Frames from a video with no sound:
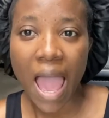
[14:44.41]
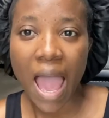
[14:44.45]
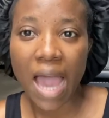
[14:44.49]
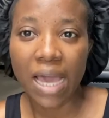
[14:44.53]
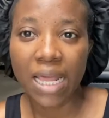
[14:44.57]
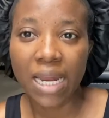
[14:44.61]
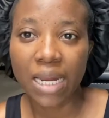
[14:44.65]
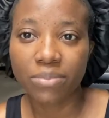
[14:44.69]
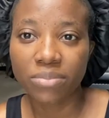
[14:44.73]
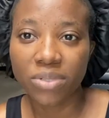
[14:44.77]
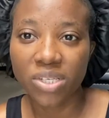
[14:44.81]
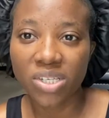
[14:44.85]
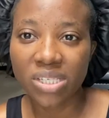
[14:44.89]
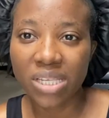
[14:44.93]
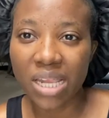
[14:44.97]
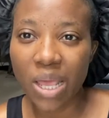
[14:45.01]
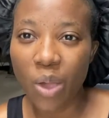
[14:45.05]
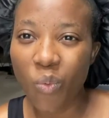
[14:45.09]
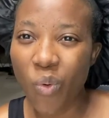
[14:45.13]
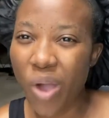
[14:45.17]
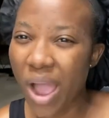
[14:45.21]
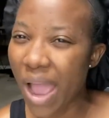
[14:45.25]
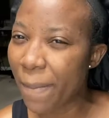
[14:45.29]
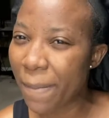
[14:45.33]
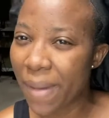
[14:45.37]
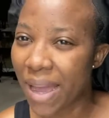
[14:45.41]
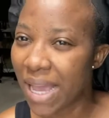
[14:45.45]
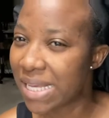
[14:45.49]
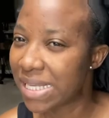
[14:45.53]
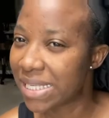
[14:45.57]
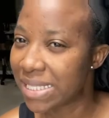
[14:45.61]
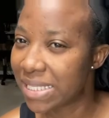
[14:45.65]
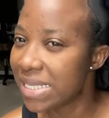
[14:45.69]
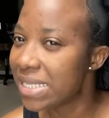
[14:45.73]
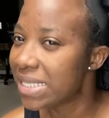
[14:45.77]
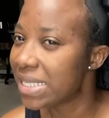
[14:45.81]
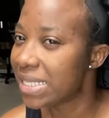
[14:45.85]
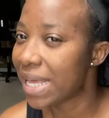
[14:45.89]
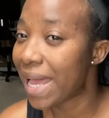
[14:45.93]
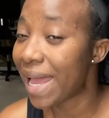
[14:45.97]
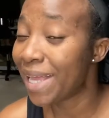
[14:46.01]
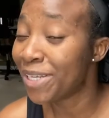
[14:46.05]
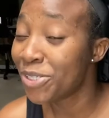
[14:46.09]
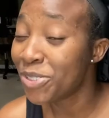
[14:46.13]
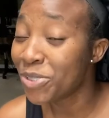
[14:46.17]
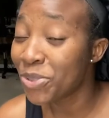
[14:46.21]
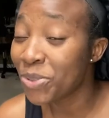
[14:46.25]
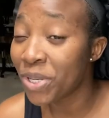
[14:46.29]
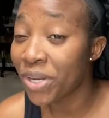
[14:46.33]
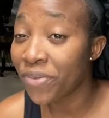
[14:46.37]
And I'm just like, why am I sneezing? I
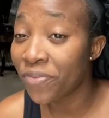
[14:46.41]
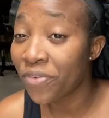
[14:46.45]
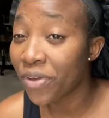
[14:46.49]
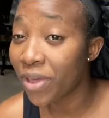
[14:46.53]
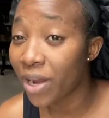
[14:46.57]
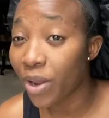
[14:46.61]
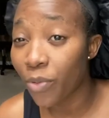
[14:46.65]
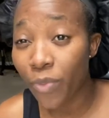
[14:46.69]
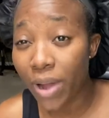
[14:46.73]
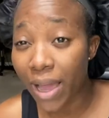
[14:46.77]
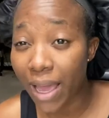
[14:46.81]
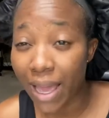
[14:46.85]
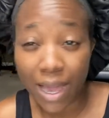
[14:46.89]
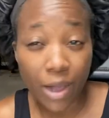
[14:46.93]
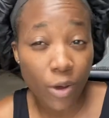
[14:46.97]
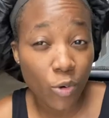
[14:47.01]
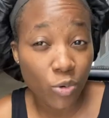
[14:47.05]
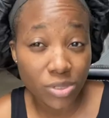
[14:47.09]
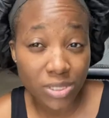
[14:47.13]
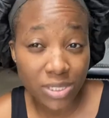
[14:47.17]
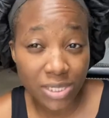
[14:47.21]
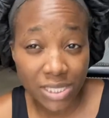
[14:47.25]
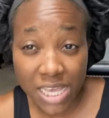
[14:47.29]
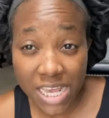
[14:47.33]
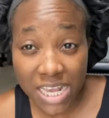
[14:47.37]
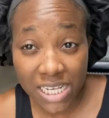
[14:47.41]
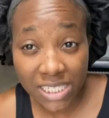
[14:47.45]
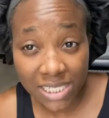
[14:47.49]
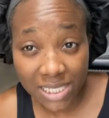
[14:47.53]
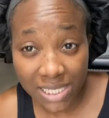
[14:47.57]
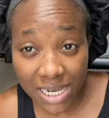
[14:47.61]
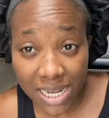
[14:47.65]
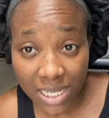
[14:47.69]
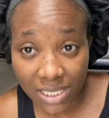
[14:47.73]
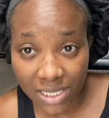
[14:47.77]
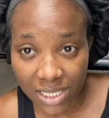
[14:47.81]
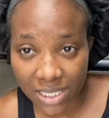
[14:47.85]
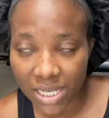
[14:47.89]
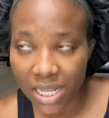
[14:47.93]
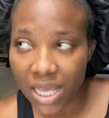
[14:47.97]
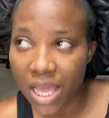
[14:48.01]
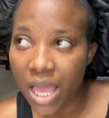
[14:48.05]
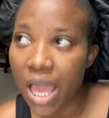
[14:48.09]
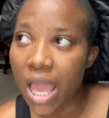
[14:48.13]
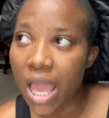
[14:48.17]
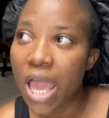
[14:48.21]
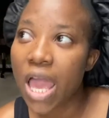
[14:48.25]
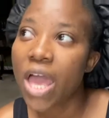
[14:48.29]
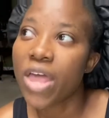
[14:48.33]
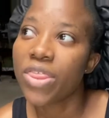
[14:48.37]
just couldn't figure out why I was still sneezing.
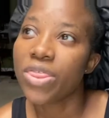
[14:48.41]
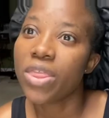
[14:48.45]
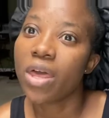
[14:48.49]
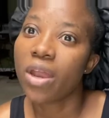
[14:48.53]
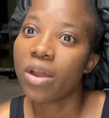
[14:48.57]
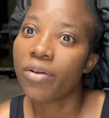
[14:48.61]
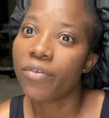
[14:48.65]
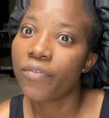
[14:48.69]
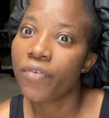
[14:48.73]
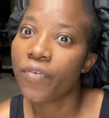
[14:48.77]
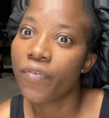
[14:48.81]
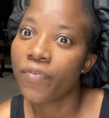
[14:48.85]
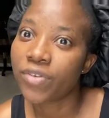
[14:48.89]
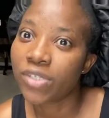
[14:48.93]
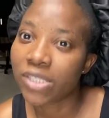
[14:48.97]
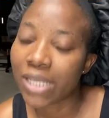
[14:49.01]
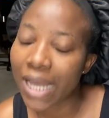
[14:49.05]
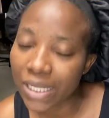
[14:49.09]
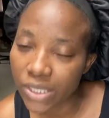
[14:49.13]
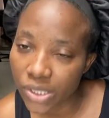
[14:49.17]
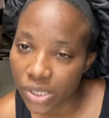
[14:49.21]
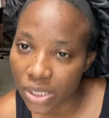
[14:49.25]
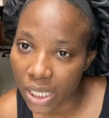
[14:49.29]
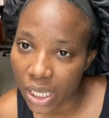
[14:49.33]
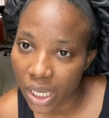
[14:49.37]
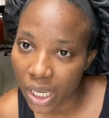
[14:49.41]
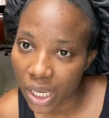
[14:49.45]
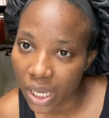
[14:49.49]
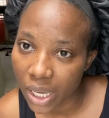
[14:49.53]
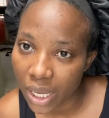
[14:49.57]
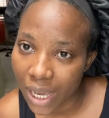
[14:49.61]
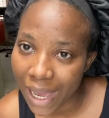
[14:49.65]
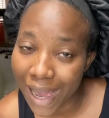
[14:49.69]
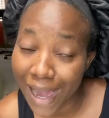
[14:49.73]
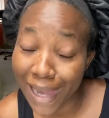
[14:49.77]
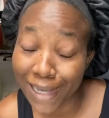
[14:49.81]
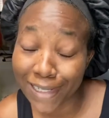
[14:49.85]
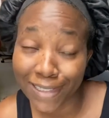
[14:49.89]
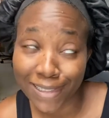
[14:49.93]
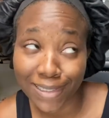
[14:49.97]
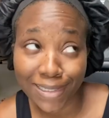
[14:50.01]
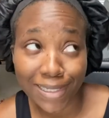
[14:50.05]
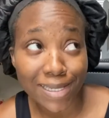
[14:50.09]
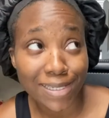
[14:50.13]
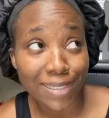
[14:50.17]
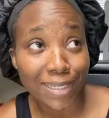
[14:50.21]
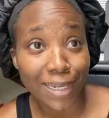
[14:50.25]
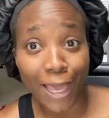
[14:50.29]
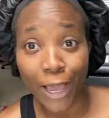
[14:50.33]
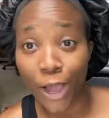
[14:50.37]
Then on Saturday, I
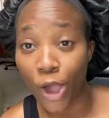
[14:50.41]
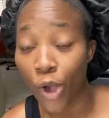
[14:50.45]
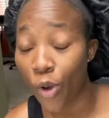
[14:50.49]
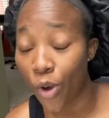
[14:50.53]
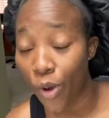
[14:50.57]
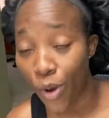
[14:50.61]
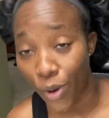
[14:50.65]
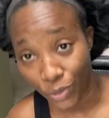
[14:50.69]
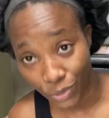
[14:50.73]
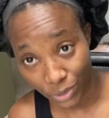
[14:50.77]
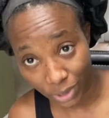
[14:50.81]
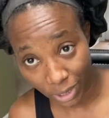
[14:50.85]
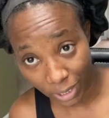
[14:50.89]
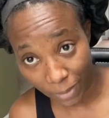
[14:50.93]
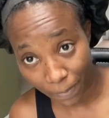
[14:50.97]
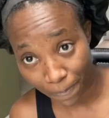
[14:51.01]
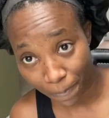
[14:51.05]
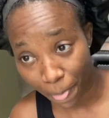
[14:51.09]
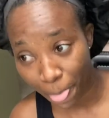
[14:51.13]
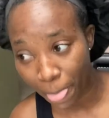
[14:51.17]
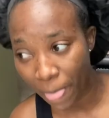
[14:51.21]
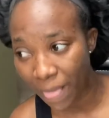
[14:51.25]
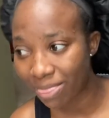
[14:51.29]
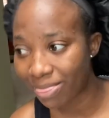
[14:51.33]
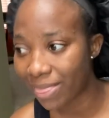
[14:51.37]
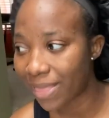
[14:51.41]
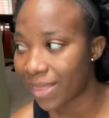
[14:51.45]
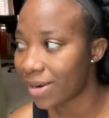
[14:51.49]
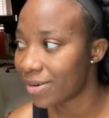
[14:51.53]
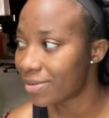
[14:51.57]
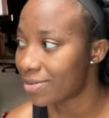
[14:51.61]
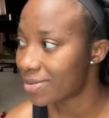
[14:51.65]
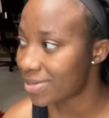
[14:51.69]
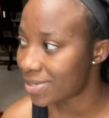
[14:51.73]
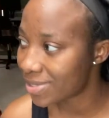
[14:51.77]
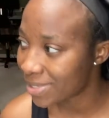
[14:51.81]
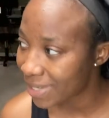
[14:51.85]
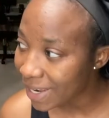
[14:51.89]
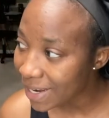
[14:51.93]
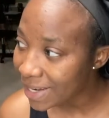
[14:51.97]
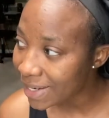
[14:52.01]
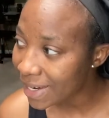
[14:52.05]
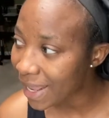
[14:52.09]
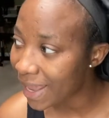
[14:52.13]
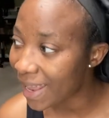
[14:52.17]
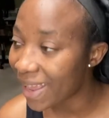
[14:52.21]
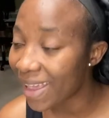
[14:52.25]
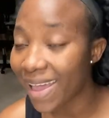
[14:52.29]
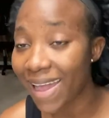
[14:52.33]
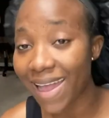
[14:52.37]
sneezed like all day. Then on
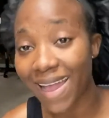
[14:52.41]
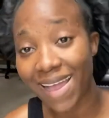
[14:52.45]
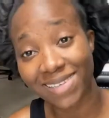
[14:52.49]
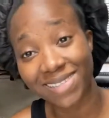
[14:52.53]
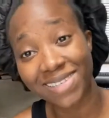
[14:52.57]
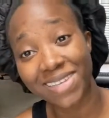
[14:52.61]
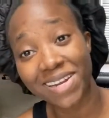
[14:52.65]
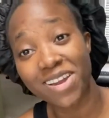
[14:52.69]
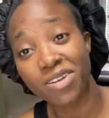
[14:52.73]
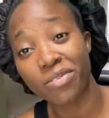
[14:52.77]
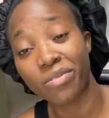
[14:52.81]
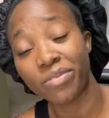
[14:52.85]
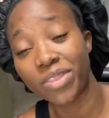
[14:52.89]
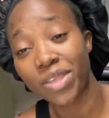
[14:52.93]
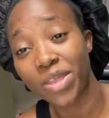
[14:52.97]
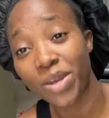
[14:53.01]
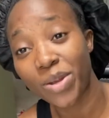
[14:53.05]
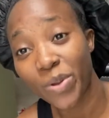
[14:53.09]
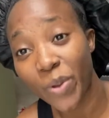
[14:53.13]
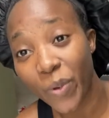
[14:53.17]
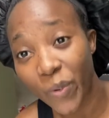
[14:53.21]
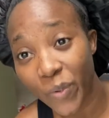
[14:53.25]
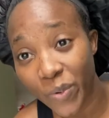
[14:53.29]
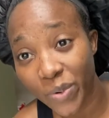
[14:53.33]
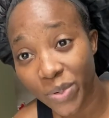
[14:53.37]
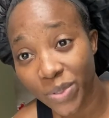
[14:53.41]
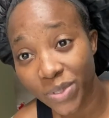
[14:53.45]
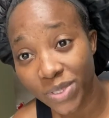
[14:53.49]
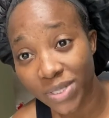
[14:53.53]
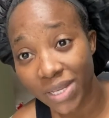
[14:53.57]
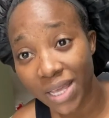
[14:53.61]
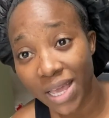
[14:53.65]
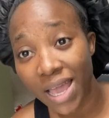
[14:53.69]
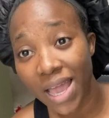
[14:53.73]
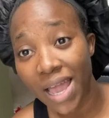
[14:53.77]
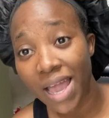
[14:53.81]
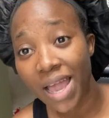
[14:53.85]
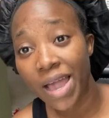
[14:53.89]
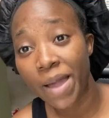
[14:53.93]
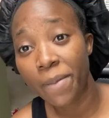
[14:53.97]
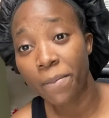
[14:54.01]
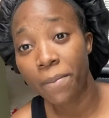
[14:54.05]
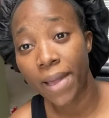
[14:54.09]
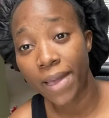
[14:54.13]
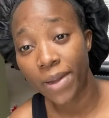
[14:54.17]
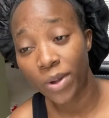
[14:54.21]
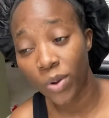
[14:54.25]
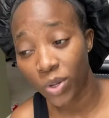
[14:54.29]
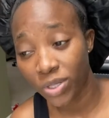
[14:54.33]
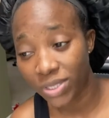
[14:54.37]
Sunday, I started running nose.
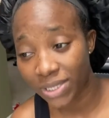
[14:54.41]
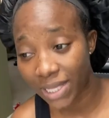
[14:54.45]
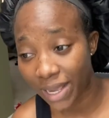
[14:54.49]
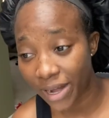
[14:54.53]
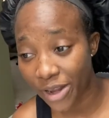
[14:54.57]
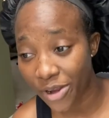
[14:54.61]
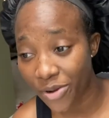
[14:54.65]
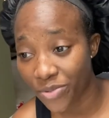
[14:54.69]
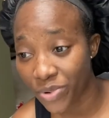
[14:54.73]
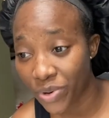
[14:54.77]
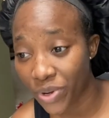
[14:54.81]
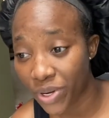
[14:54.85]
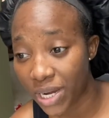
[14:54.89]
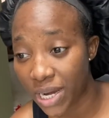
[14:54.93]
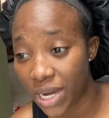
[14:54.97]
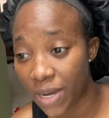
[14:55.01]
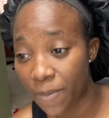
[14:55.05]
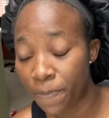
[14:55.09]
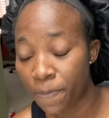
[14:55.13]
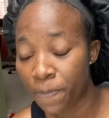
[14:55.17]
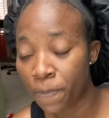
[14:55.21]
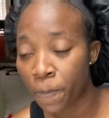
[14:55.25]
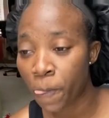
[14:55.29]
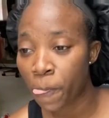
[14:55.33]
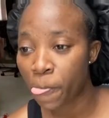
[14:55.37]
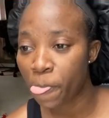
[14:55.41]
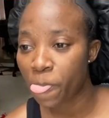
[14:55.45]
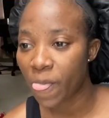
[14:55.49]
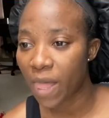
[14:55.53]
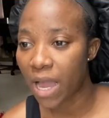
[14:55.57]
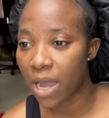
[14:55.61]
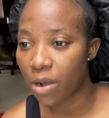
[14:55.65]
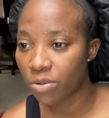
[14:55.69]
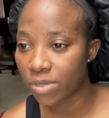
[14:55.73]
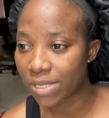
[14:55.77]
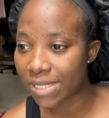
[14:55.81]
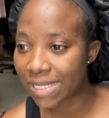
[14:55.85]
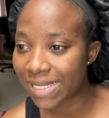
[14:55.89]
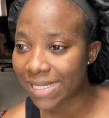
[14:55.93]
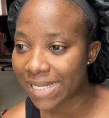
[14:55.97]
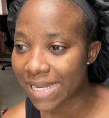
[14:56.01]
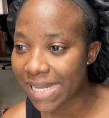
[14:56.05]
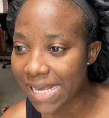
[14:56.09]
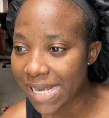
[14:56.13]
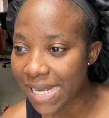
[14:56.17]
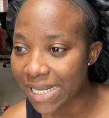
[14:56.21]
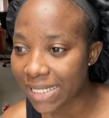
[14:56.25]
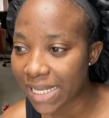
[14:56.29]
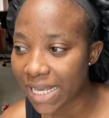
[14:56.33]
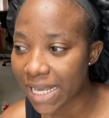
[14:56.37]
My nose started running I was
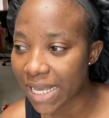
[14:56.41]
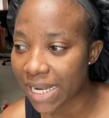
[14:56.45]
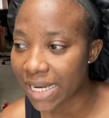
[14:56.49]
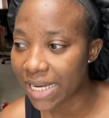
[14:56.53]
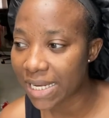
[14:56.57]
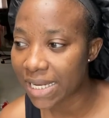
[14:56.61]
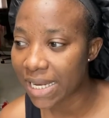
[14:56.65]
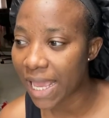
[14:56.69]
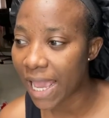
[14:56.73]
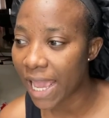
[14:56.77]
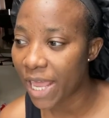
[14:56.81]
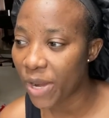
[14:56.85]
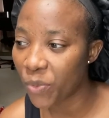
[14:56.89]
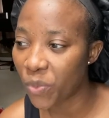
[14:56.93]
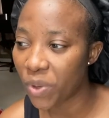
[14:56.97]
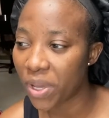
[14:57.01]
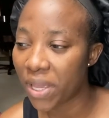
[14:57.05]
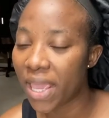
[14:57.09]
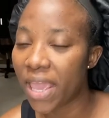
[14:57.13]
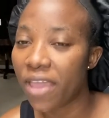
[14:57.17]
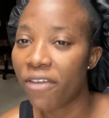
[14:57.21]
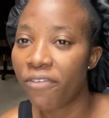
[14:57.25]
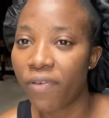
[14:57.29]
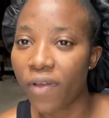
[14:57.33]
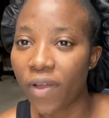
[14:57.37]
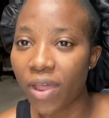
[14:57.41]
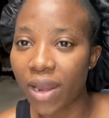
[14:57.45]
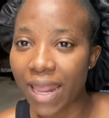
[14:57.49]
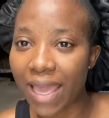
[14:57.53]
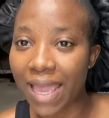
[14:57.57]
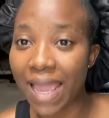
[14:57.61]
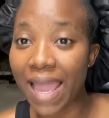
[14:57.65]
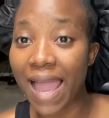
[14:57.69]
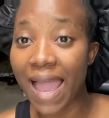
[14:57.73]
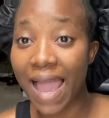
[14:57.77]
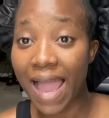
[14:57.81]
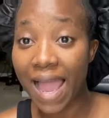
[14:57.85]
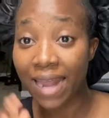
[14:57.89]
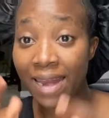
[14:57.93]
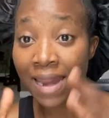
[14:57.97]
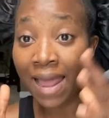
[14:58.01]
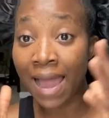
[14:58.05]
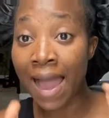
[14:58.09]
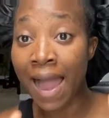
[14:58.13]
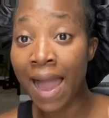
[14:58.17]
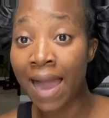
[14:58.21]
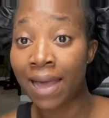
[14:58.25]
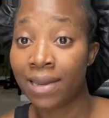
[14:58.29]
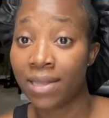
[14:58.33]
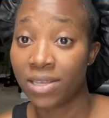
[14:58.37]
sneezing. Anyway, it felt like I had
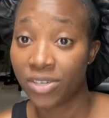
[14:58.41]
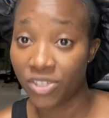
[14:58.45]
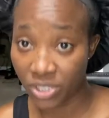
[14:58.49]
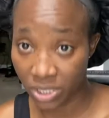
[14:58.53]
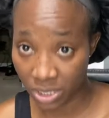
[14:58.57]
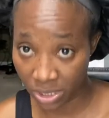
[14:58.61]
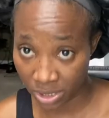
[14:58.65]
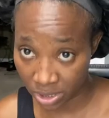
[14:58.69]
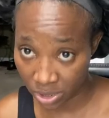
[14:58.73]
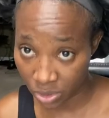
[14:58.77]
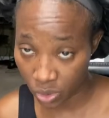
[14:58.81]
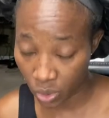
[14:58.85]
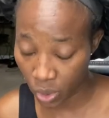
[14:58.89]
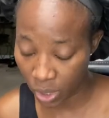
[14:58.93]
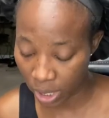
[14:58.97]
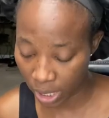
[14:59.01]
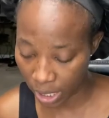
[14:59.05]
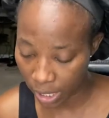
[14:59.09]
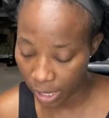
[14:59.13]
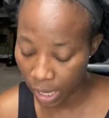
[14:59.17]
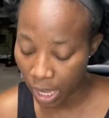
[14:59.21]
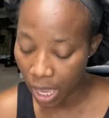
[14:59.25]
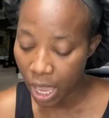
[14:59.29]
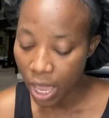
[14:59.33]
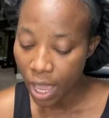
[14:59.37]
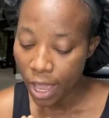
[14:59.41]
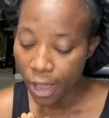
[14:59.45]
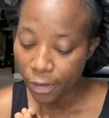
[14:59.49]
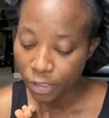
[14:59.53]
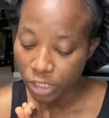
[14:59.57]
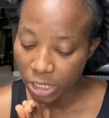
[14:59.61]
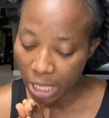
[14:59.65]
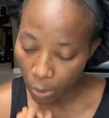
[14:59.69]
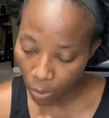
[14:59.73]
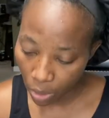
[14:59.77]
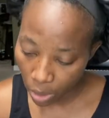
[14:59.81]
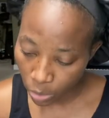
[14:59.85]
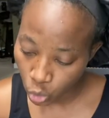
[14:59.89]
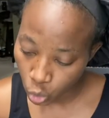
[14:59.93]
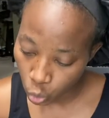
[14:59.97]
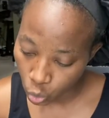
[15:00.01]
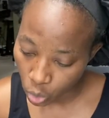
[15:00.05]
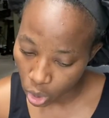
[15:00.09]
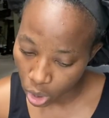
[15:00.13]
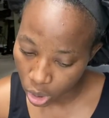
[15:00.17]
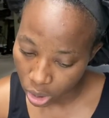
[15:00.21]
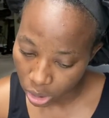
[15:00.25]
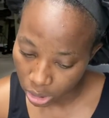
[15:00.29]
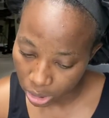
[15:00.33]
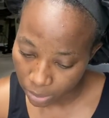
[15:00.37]
allergies. Okay, so I went to
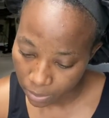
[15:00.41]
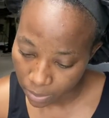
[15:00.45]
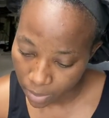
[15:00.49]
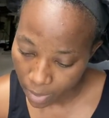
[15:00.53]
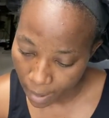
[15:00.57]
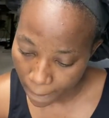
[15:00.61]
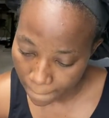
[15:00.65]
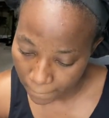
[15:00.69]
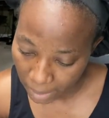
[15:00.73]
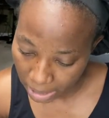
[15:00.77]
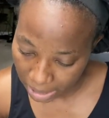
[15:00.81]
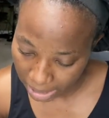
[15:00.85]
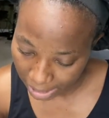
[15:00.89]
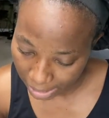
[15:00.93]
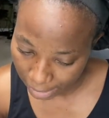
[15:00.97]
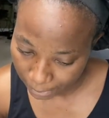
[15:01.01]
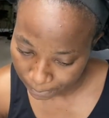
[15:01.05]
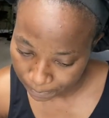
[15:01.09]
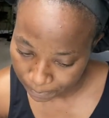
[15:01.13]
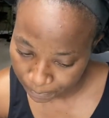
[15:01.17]
work on Monday.